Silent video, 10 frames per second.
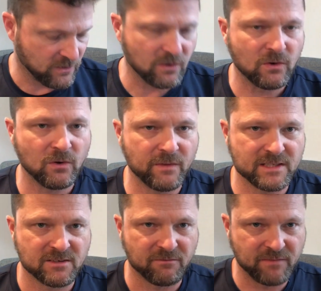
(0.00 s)
oil
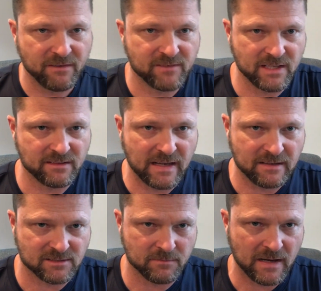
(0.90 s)
that's a
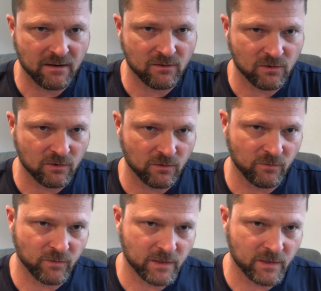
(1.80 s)
15,000 mile oil